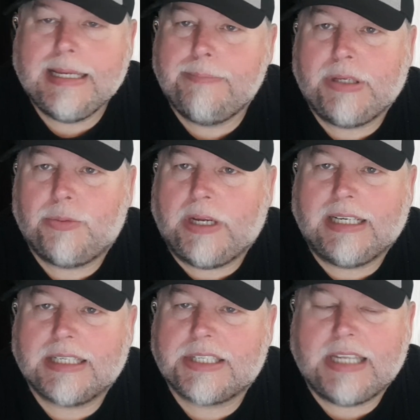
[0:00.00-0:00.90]

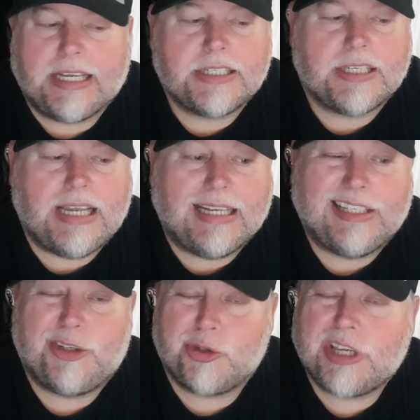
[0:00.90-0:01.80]
between the sticks, and
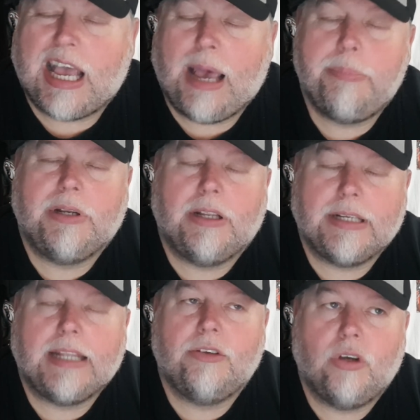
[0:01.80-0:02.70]
to just happen on
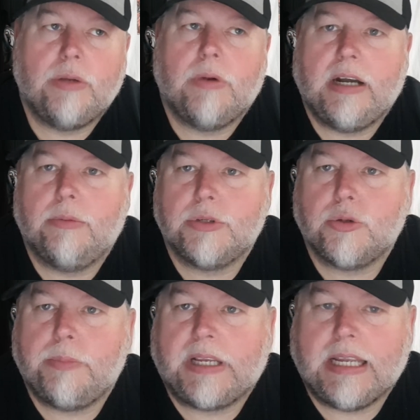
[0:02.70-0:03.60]
that night where it was
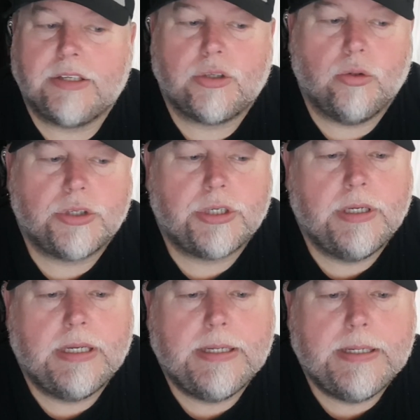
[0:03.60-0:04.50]
up against us.
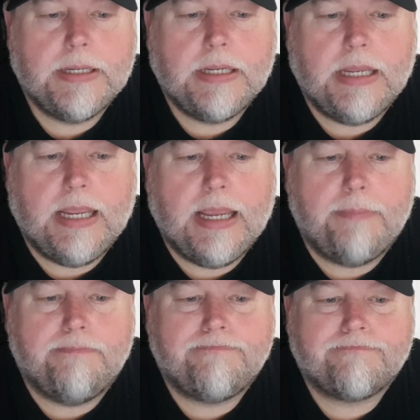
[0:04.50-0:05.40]

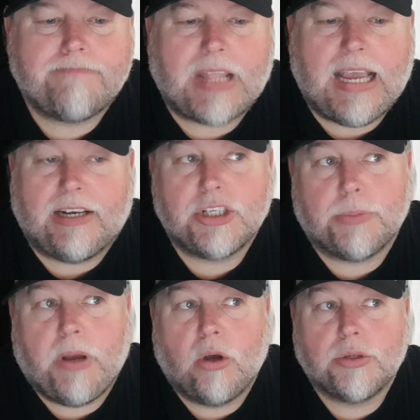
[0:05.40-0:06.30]
And I
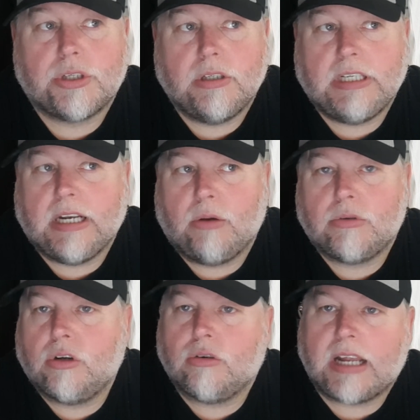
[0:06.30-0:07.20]
suppose,
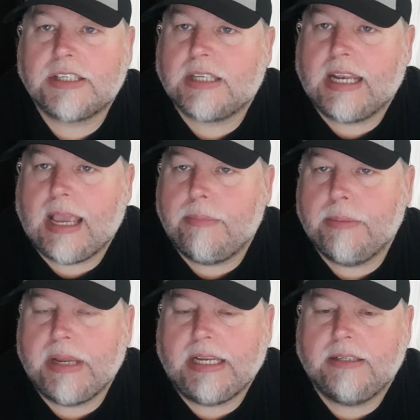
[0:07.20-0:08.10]
congrats to them.
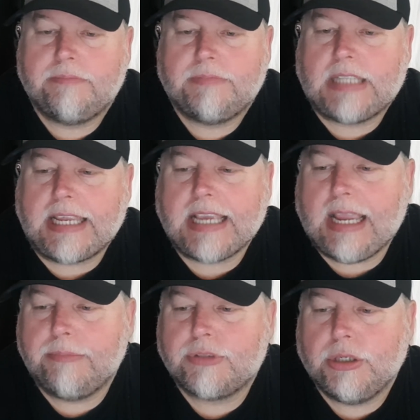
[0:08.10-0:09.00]
I mean, they
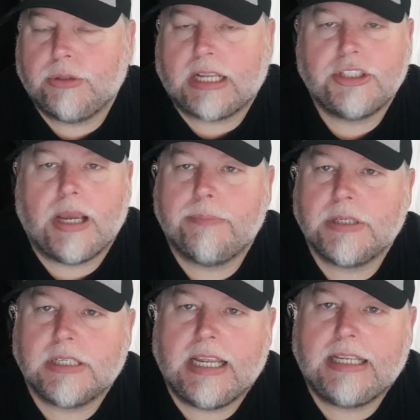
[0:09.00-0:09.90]
came through that
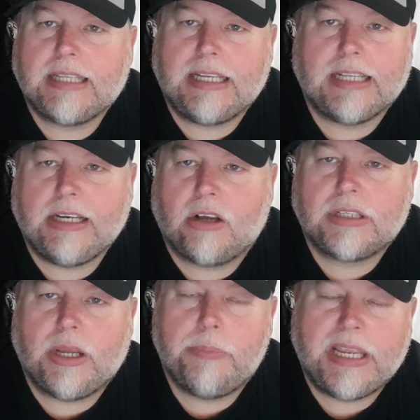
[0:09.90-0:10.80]
Champions League. They
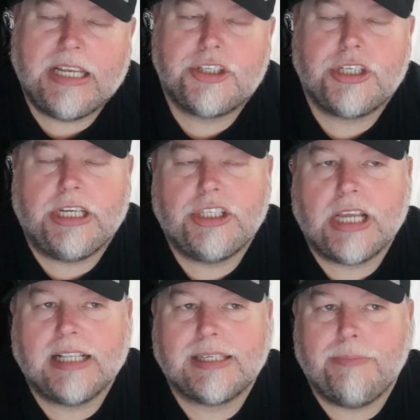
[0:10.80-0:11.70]
knocked out PSG,
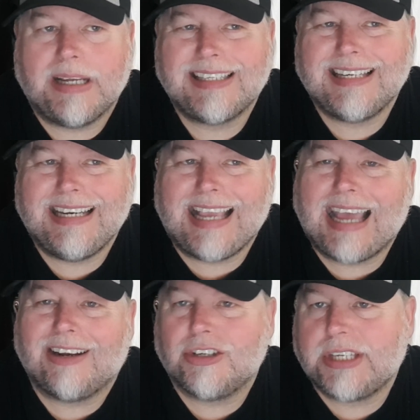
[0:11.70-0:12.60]
Chelsea, Man City
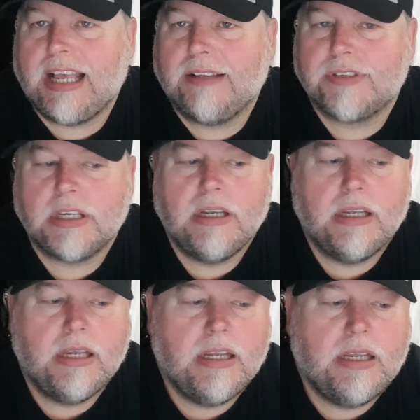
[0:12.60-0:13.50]
and ourselves.
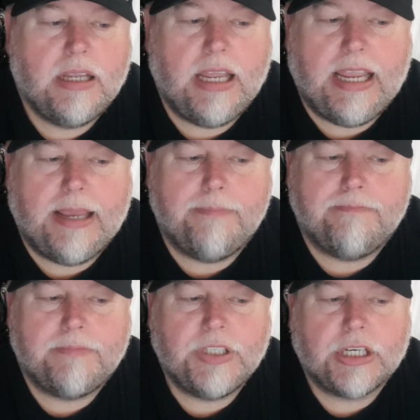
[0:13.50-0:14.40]

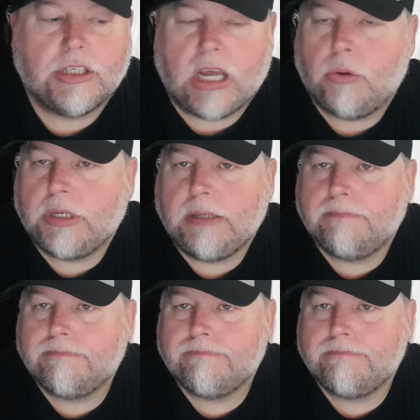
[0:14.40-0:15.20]
You could only